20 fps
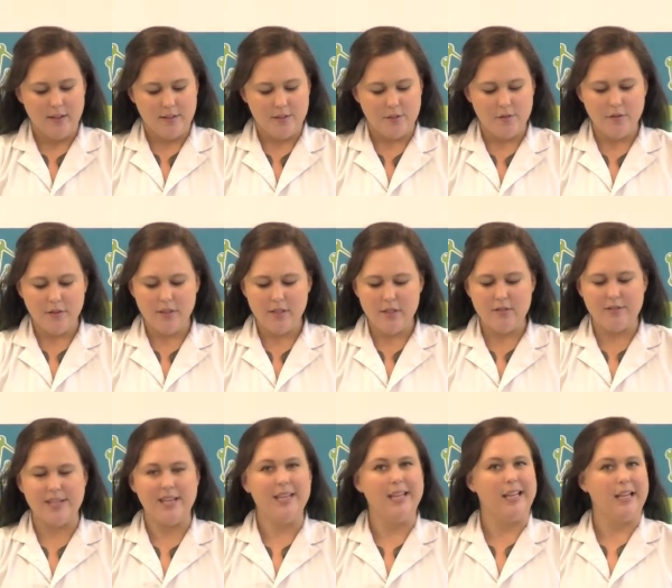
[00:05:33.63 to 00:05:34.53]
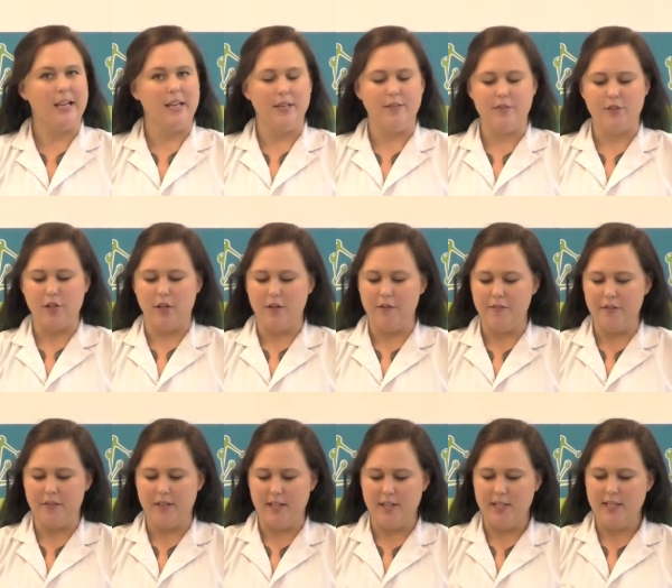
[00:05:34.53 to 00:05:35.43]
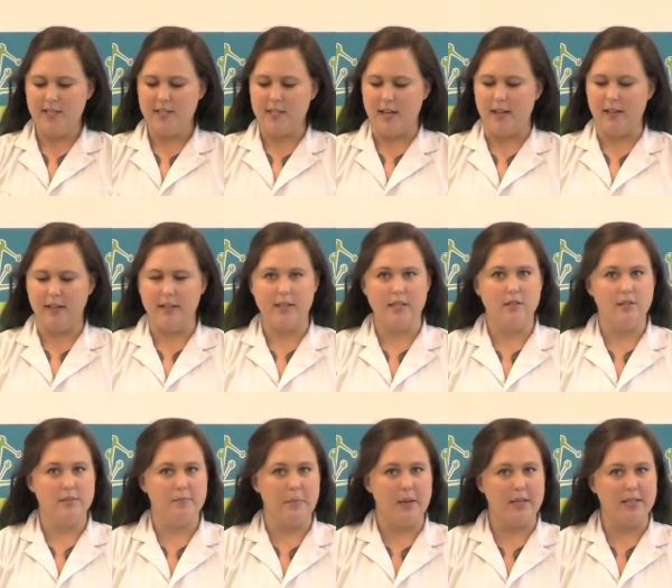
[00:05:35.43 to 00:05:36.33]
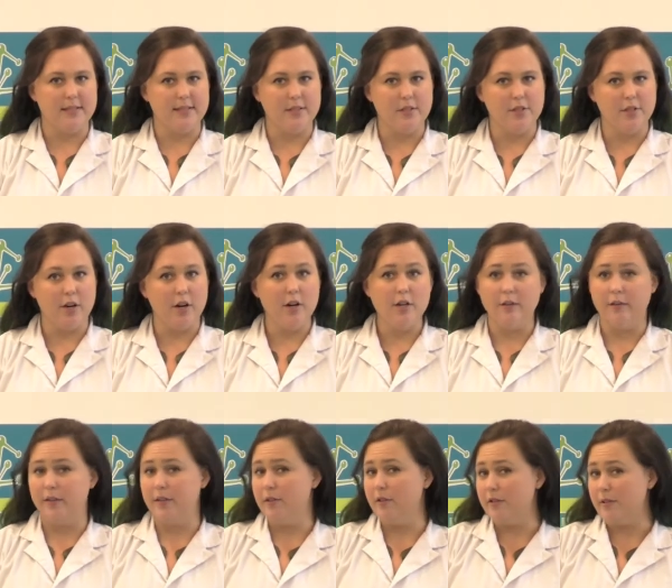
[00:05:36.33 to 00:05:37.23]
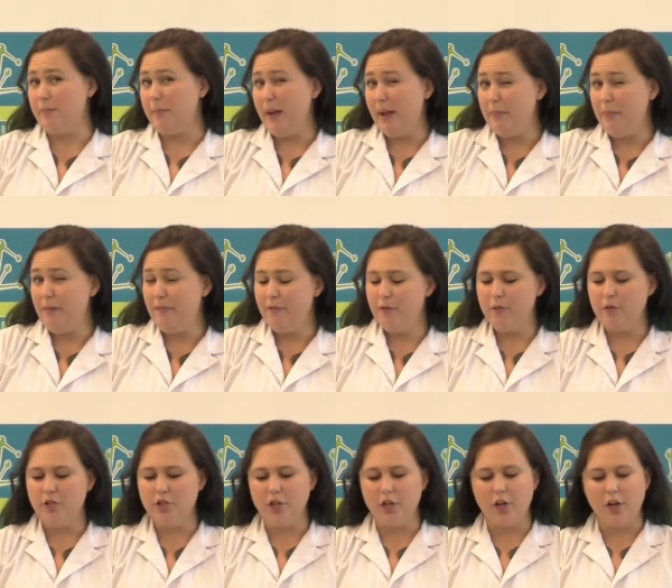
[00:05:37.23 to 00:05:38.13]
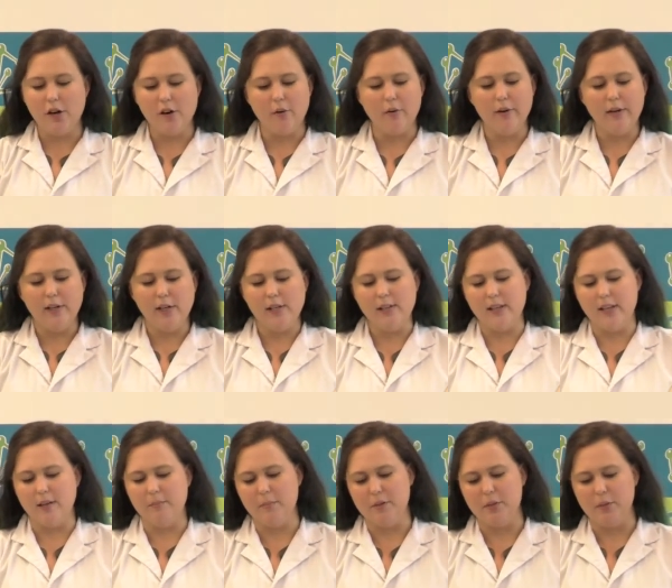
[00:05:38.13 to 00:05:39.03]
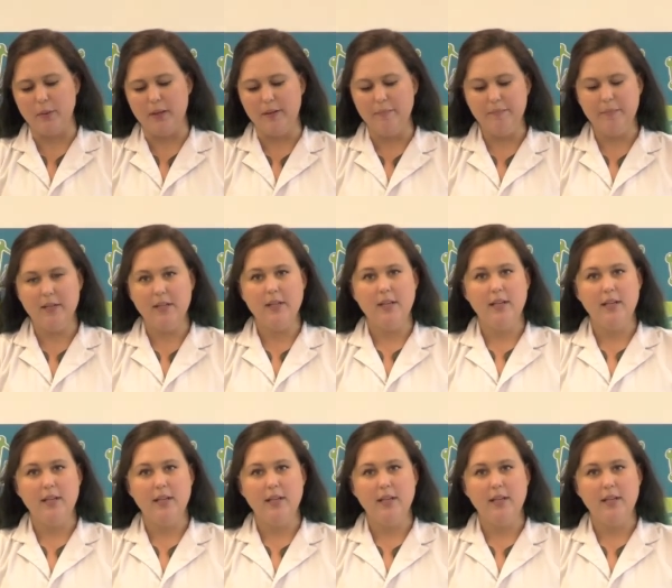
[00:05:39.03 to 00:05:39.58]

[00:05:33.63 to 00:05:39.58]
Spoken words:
So you can use any kind of jar for this. I like to use a mason jar. You could use a baby food jar or anything in between.